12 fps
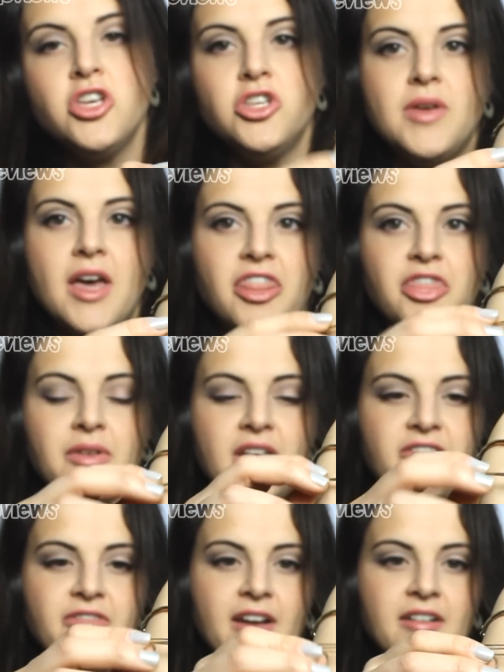You get
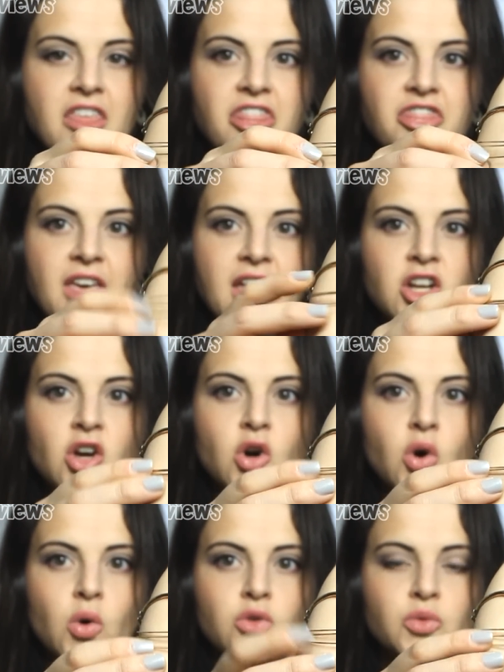3 very thin
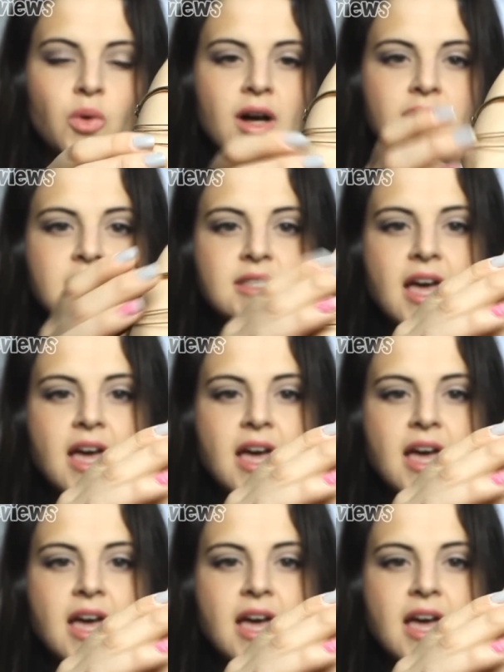gold ones,